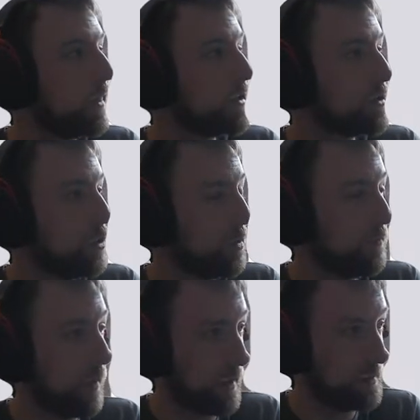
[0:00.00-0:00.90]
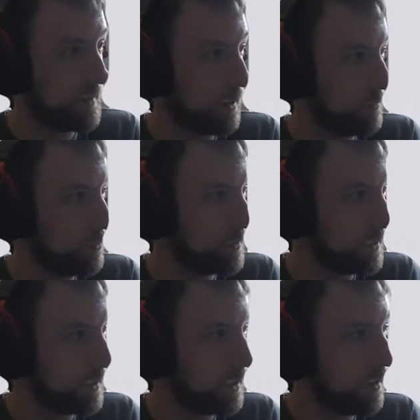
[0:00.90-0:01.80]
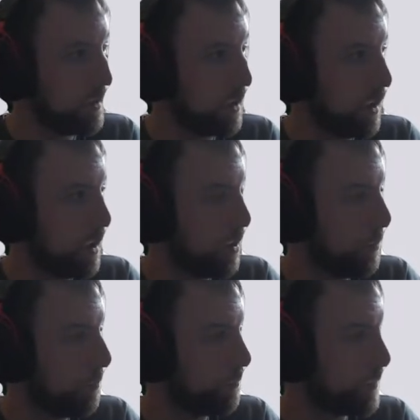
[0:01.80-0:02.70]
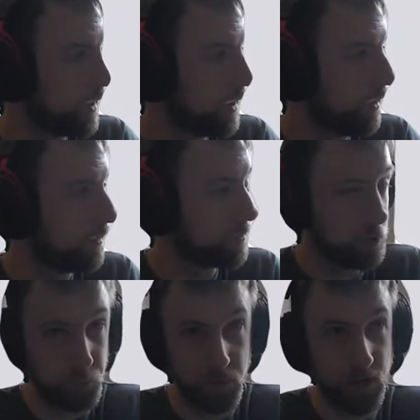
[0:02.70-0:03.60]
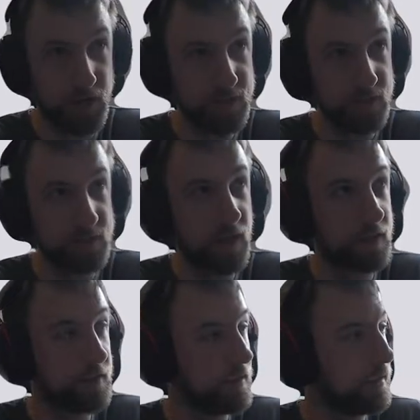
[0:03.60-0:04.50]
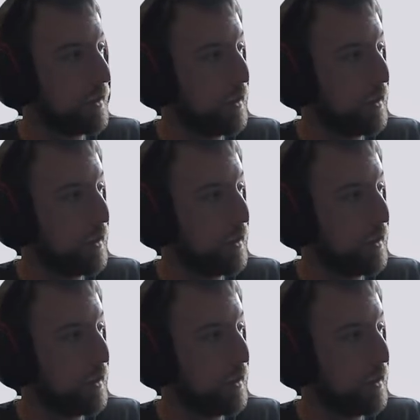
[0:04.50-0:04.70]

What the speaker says: The stupid fans that I'm using, they're super nice and sexy.